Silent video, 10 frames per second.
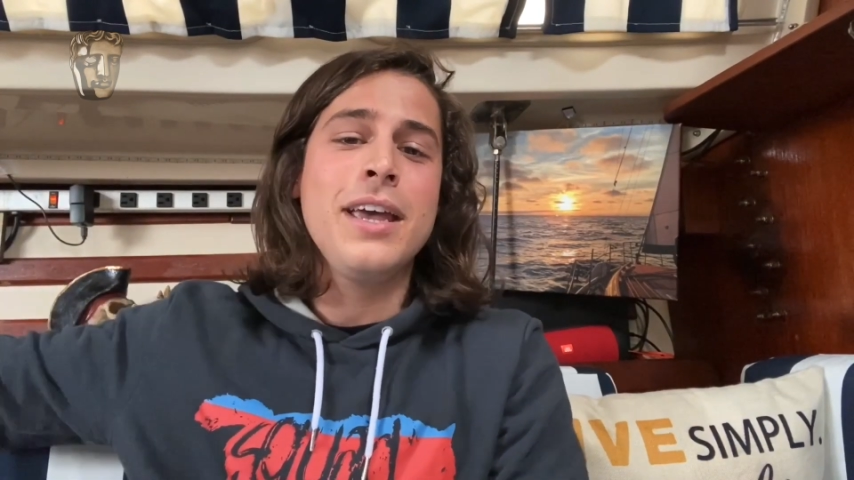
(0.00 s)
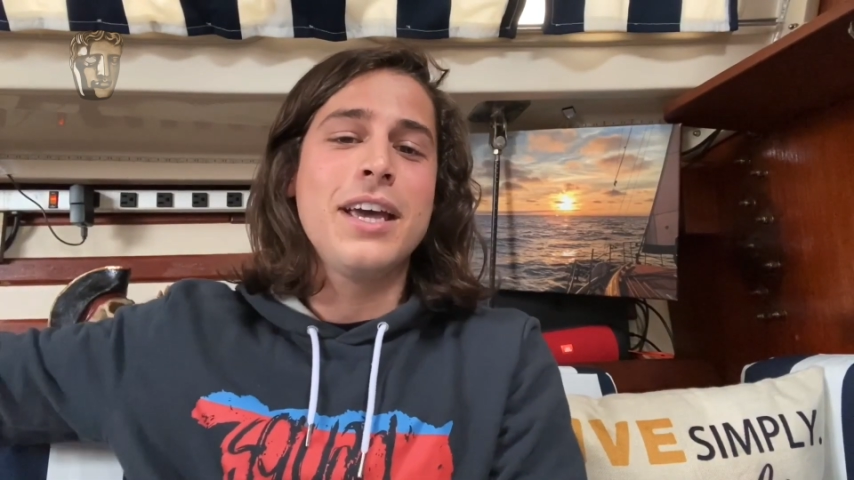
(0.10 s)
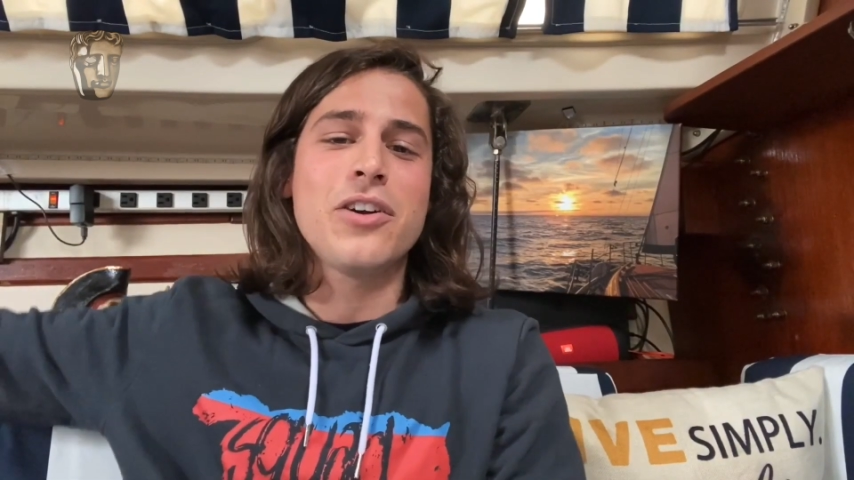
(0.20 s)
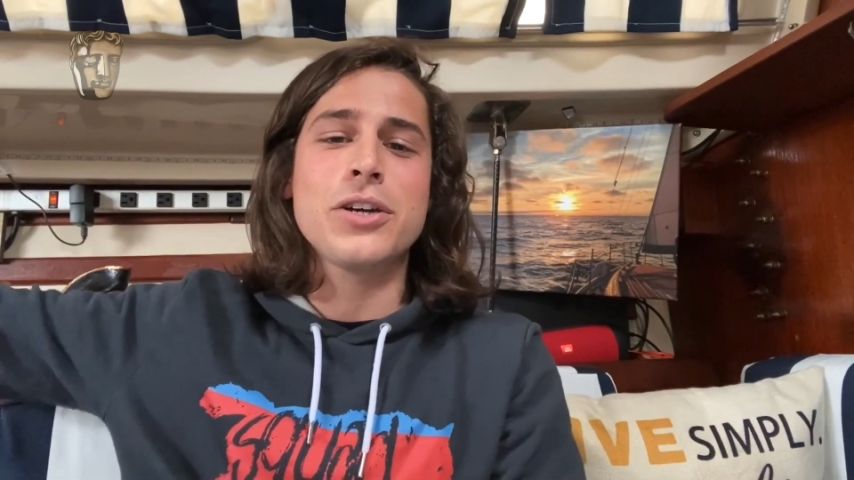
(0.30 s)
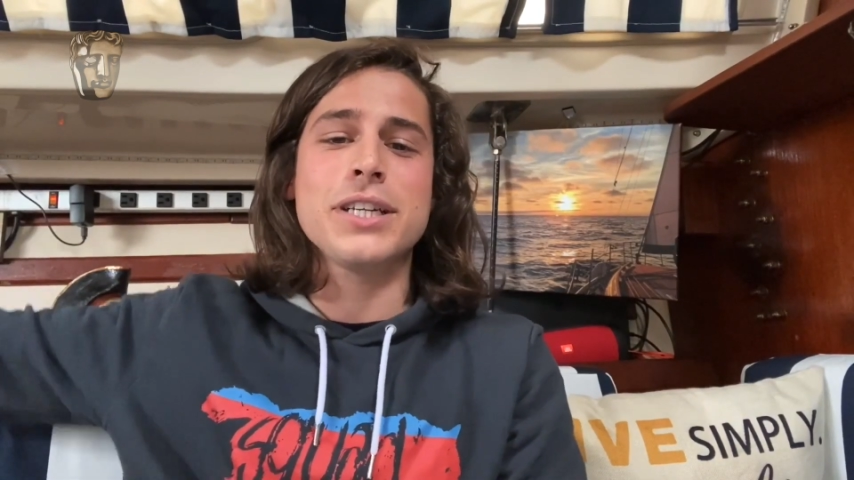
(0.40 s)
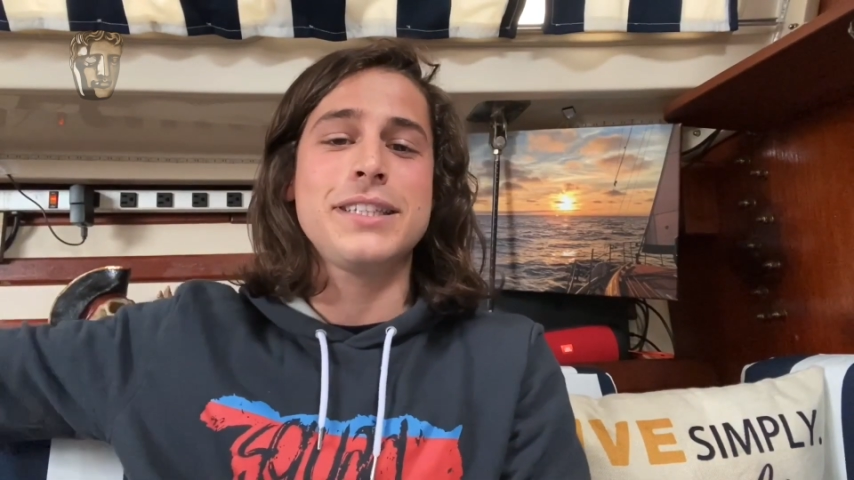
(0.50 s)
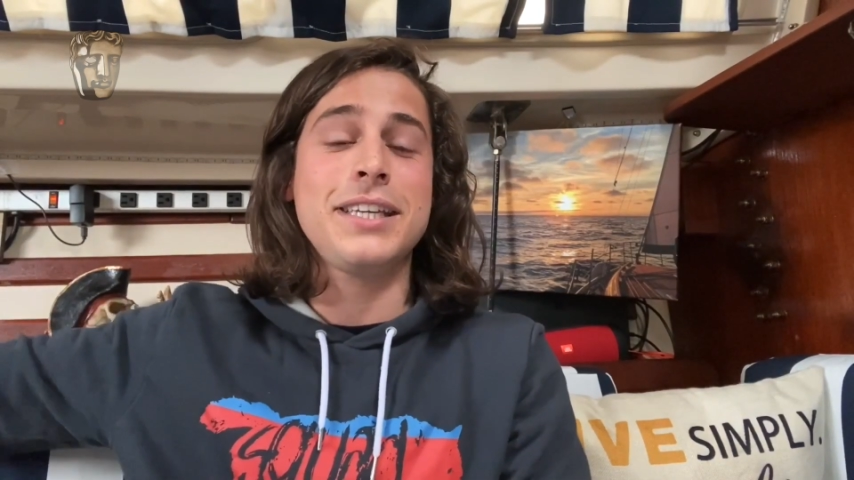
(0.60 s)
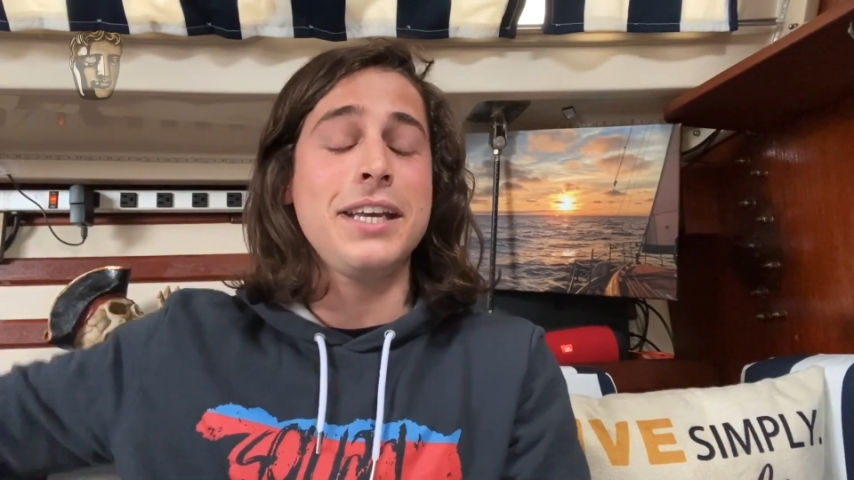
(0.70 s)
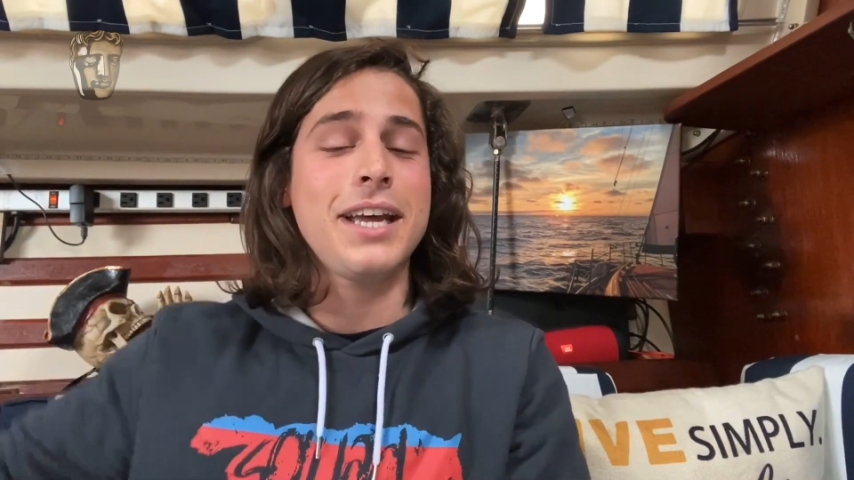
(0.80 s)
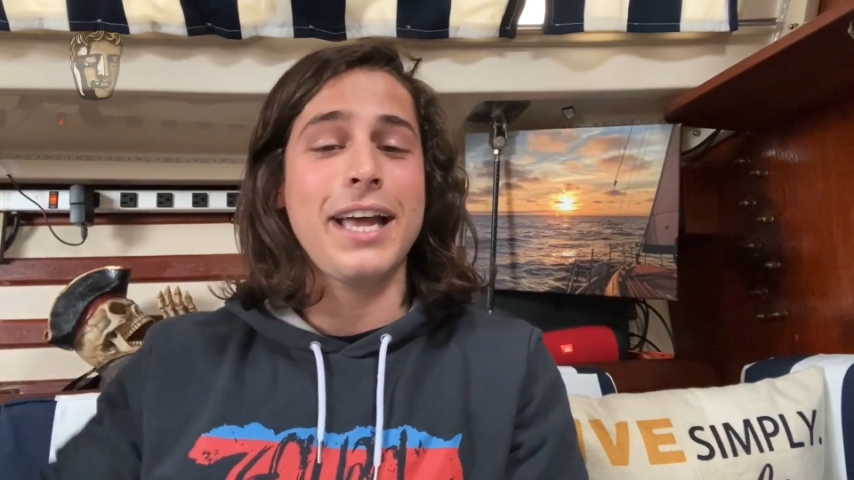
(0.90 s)
in
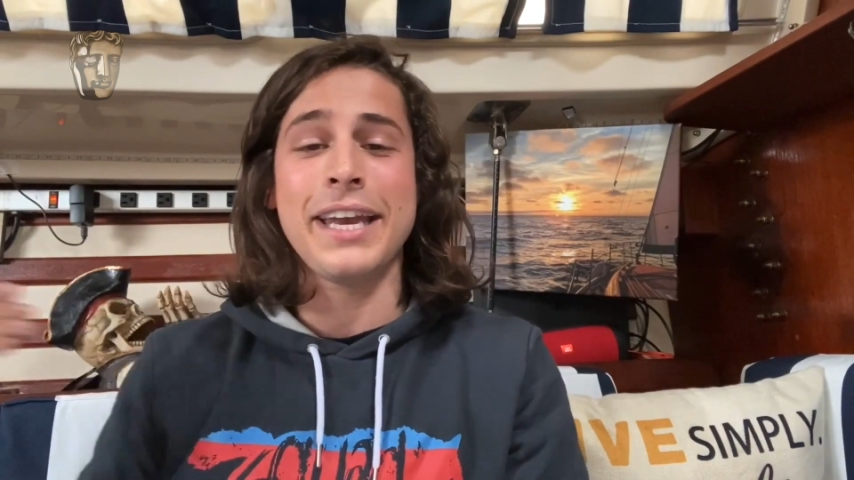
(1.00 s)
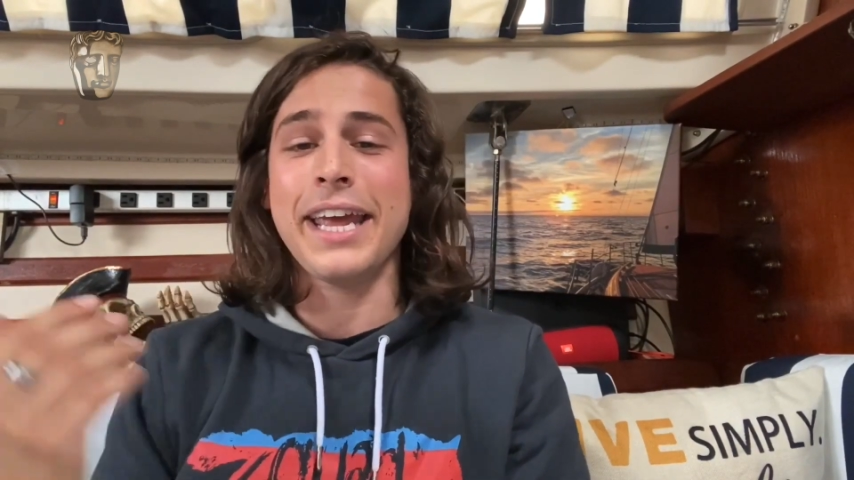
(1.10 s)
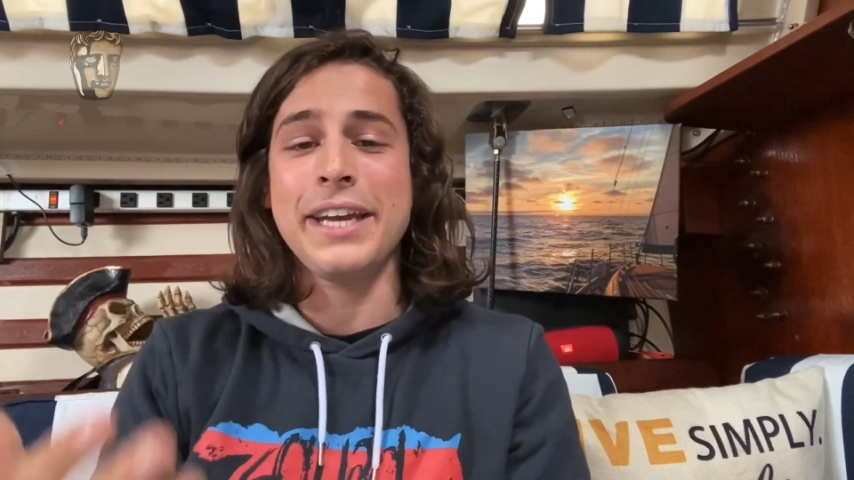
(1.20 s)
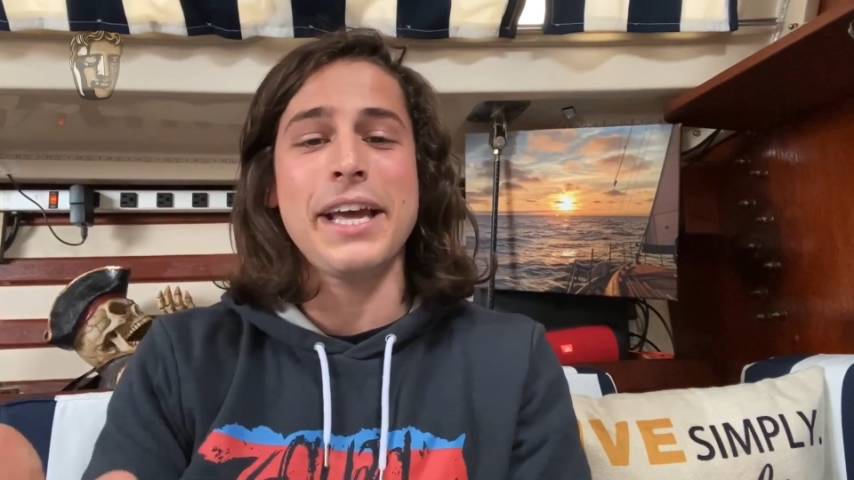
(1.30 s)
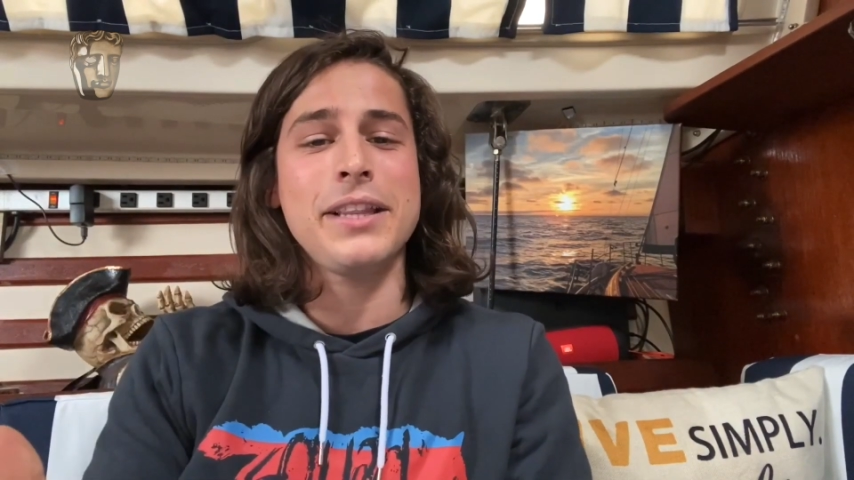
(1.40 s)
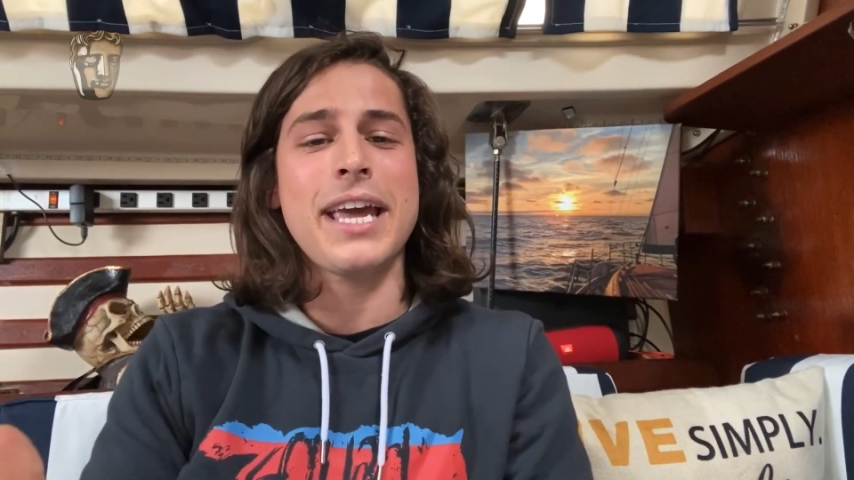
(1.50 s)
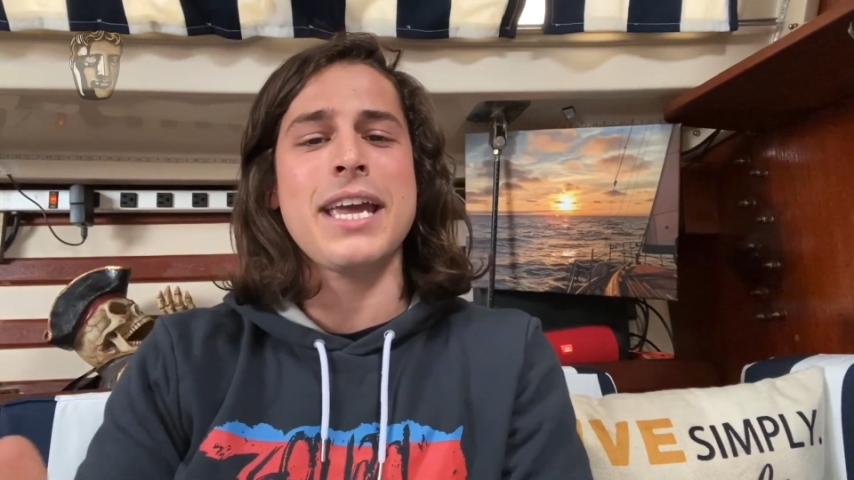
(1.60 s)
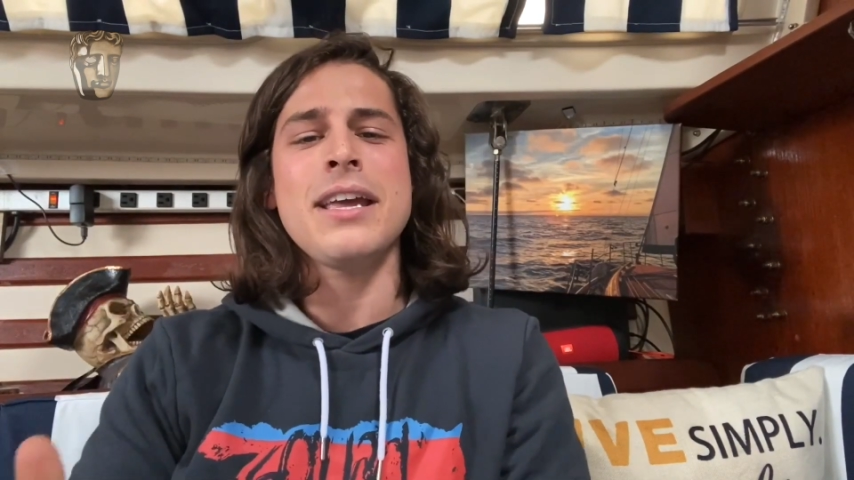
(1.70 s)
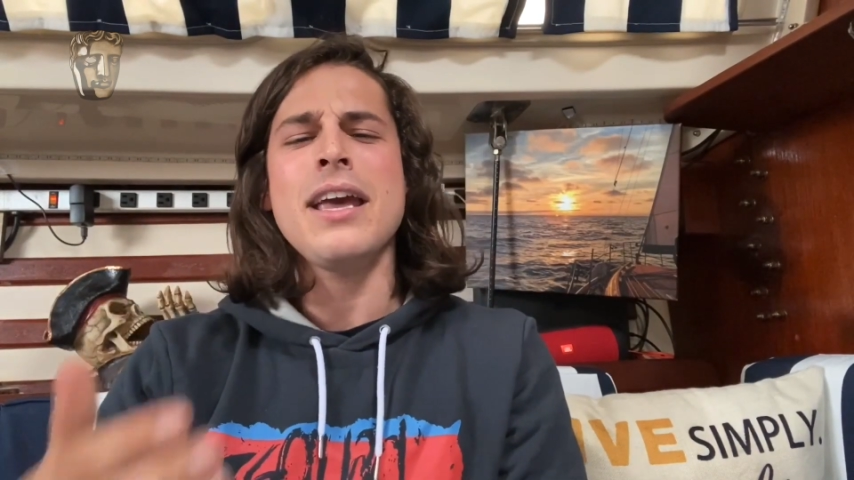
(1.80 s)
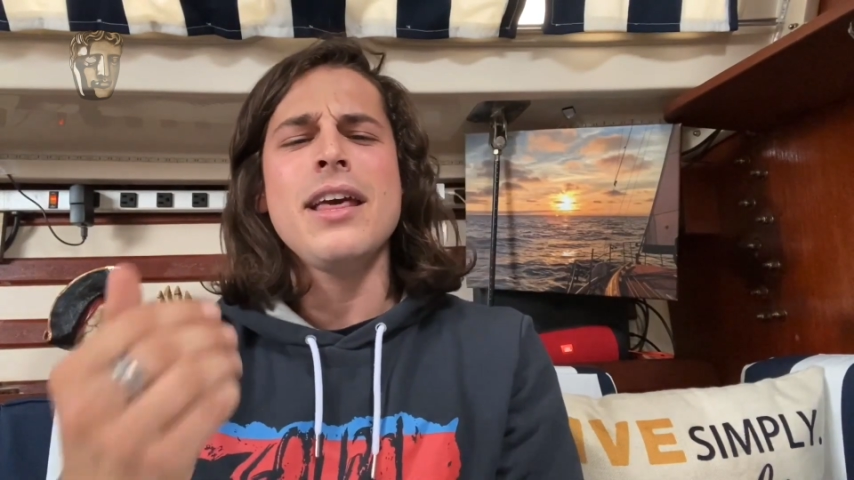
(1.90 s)
Argentina and in L A,